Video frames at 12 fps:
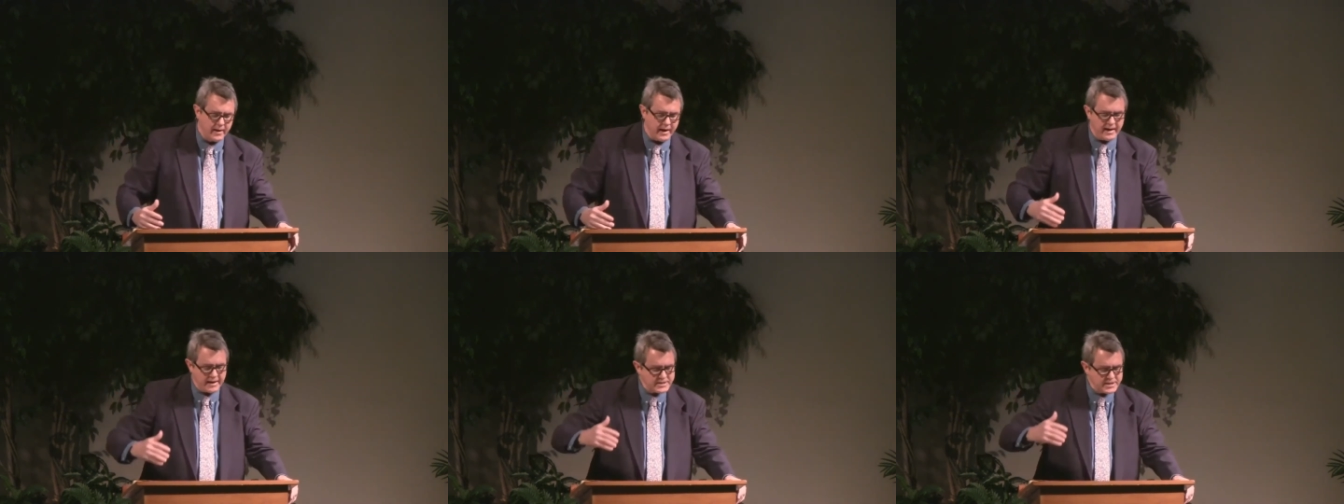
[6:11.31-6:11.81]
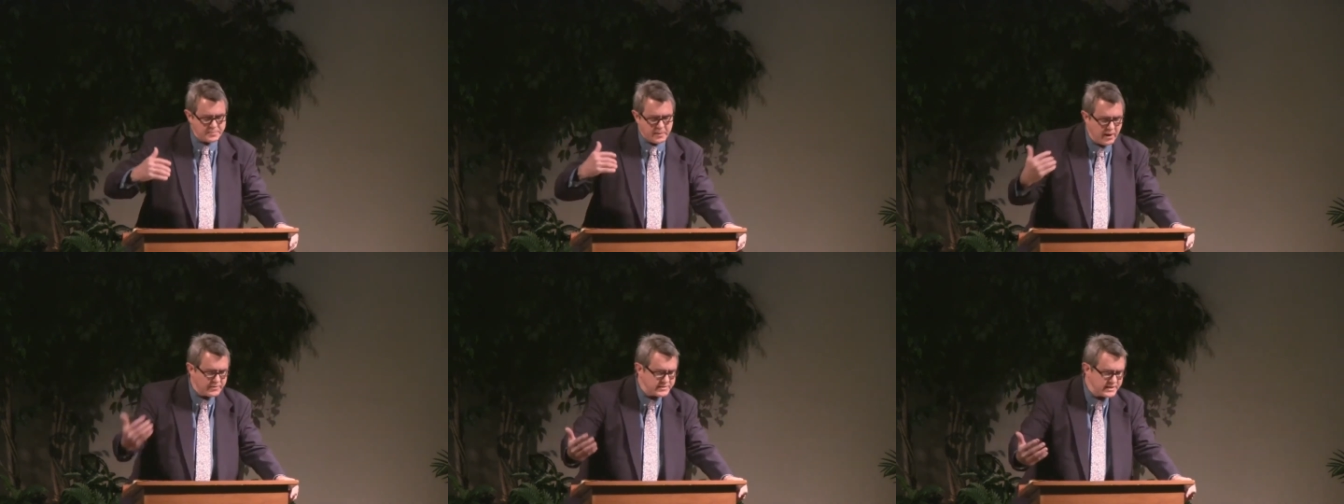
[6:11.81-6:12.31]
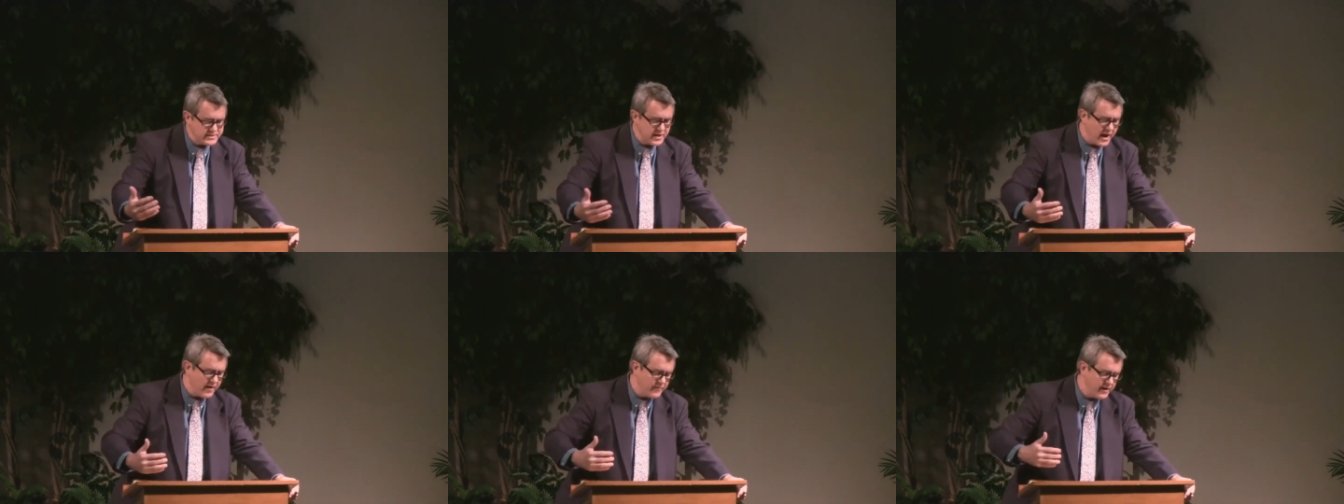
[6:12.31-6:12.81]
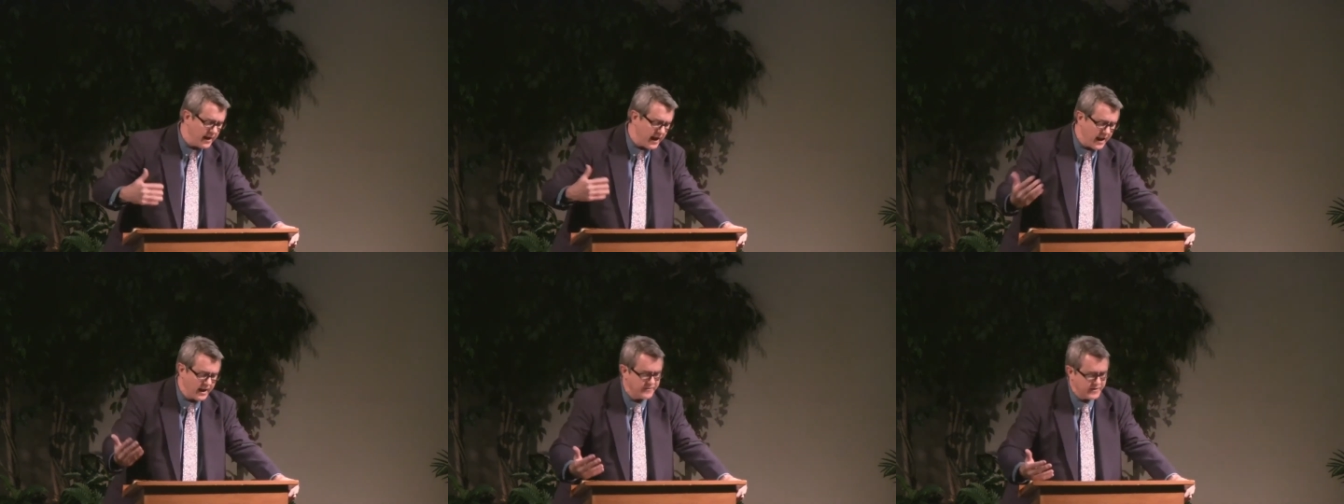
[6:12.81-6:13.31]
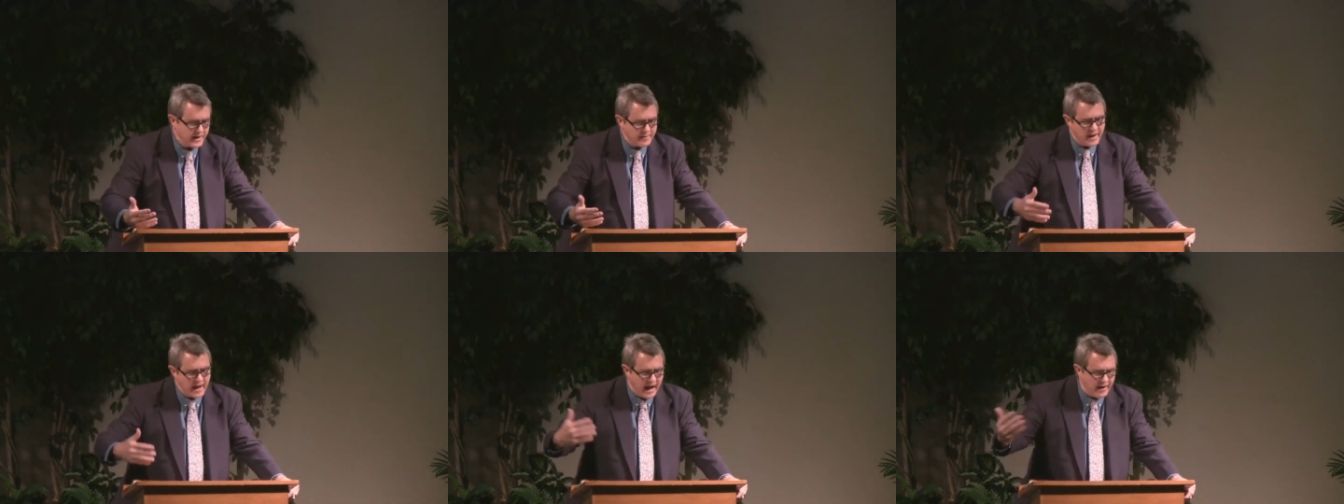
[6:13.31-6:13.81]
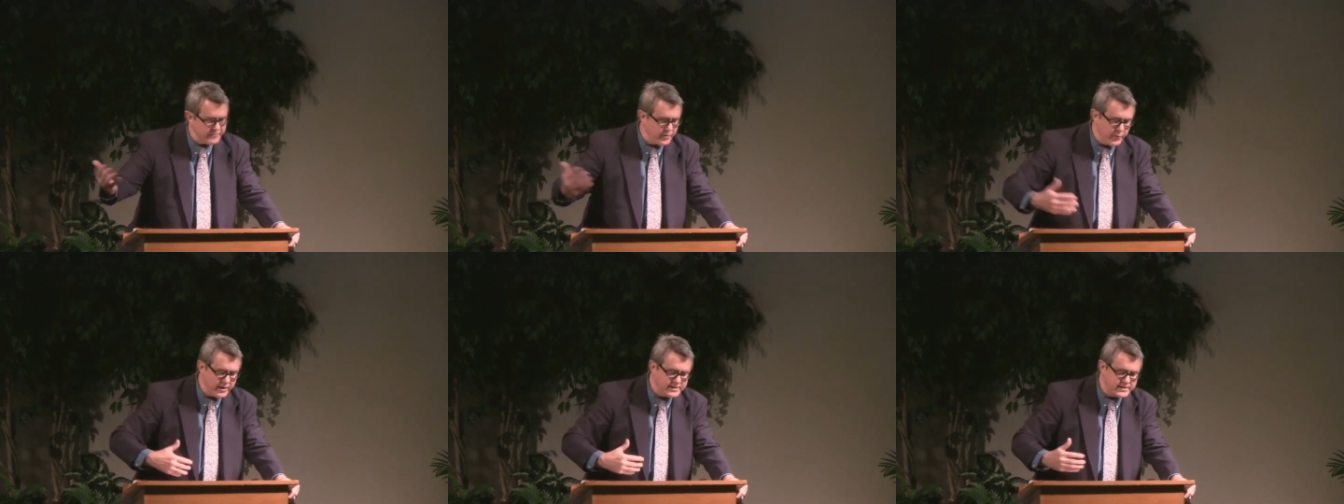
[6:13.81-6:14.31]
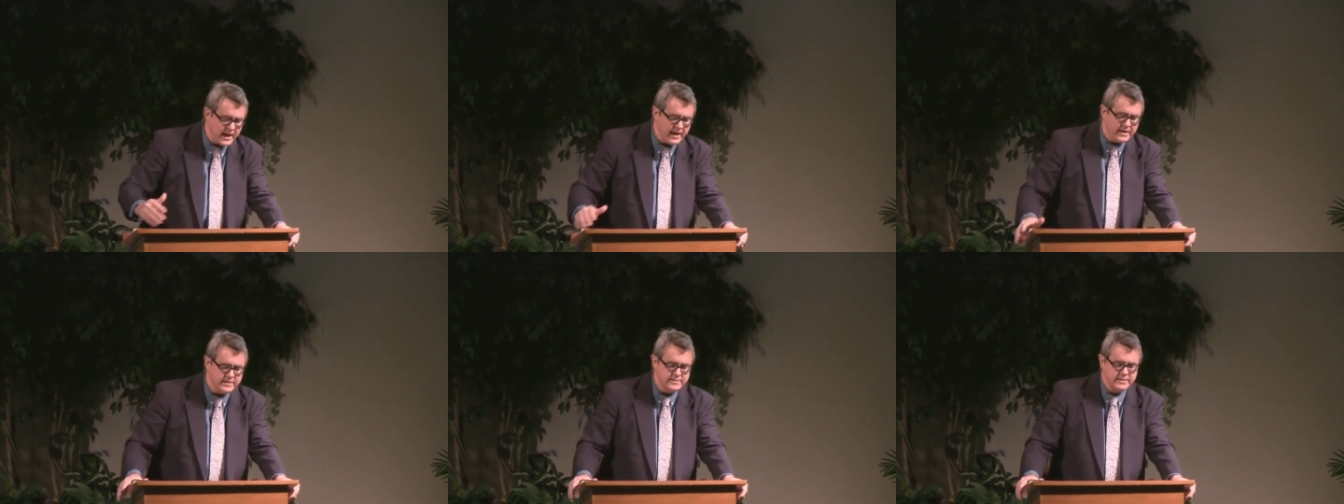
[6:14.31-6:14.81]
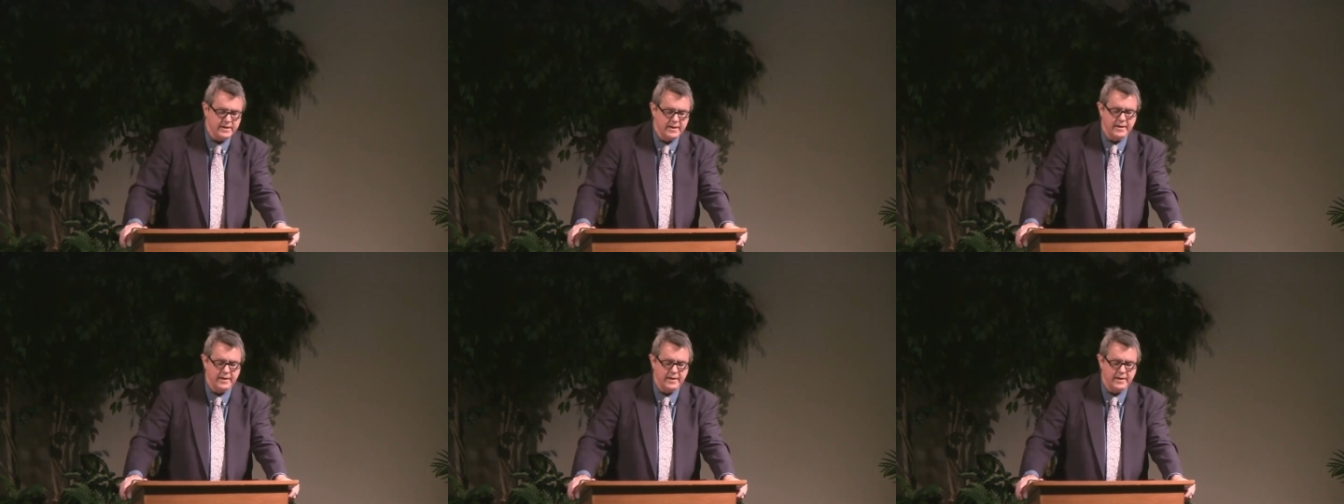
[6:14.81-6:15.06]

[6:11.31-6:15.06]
and just because he's sovereign and I love him, I'll do what he says.